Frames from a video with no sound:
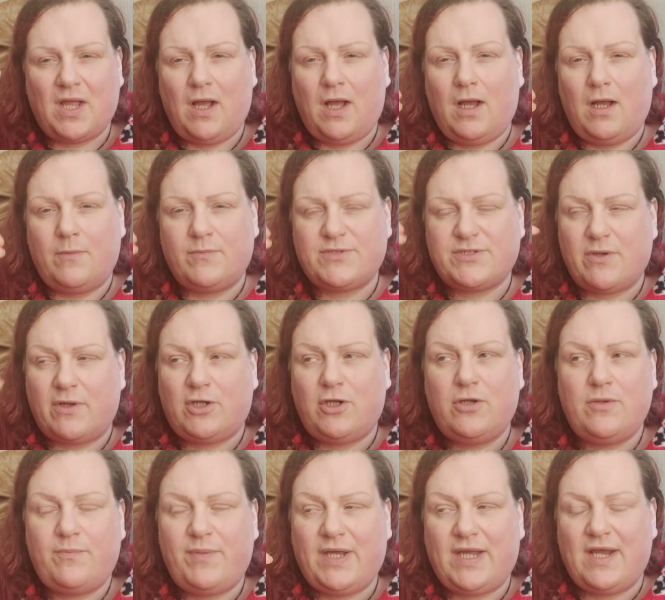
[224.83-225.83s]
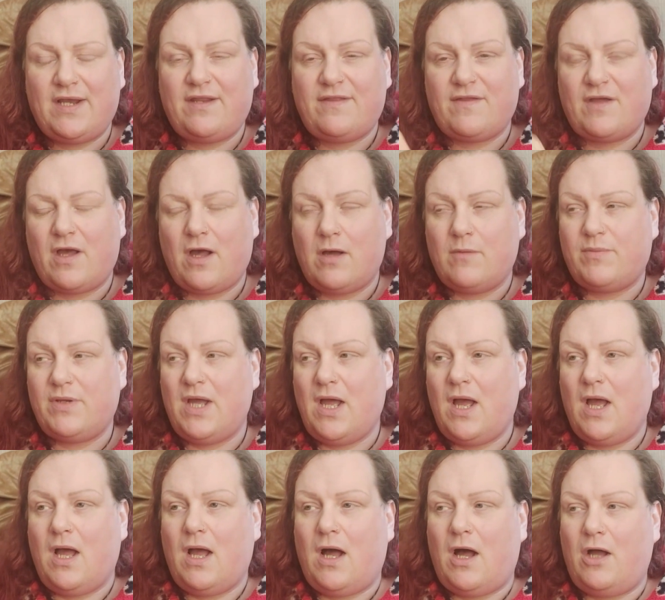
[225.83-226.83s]
So I couldn't pick anything up.
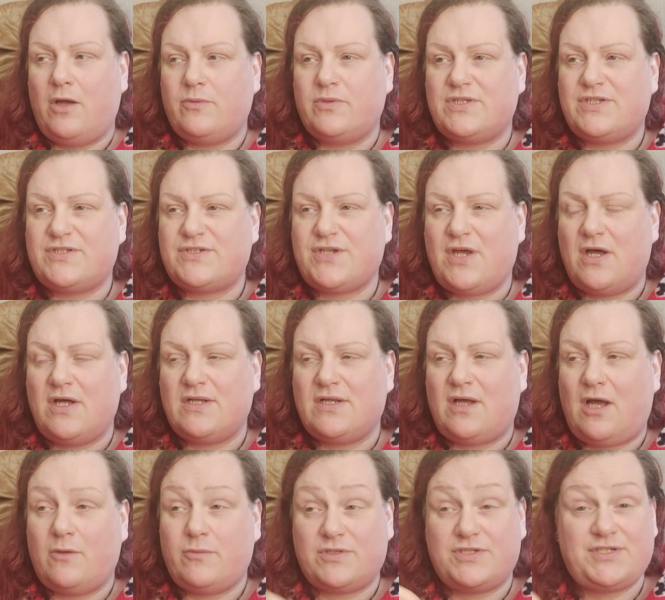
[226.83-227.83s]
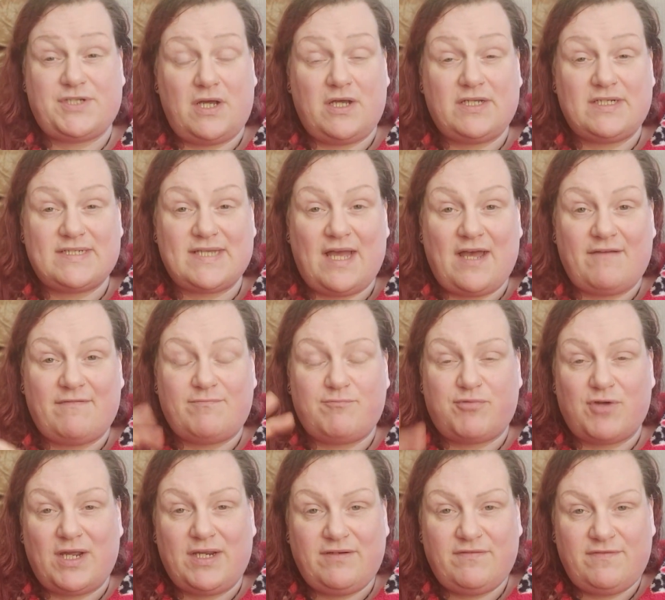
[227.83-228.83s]
I was starting to have
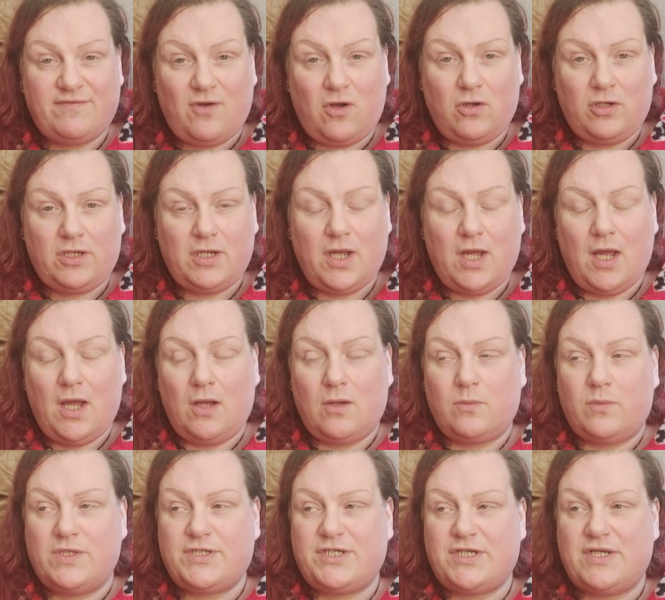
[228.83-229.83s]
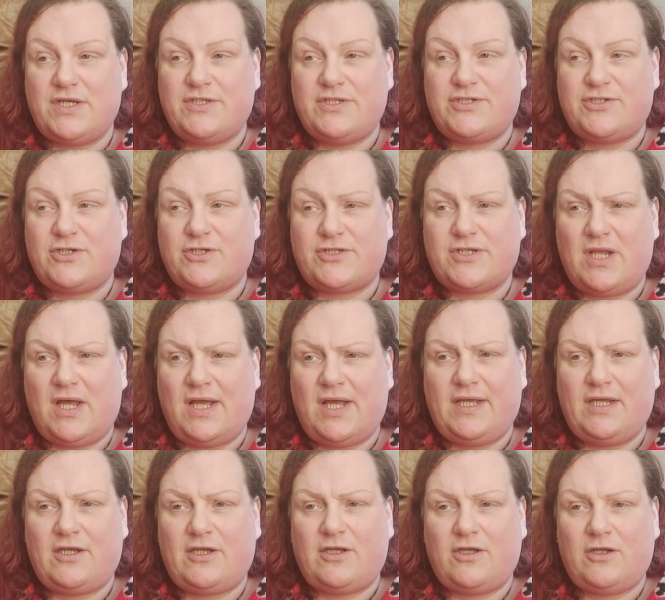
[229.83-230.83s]
brain fog, which is just
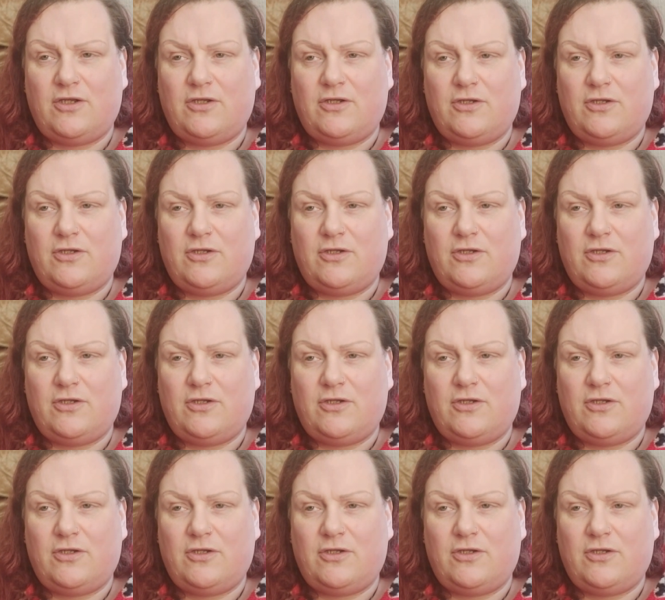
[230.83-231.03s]
like,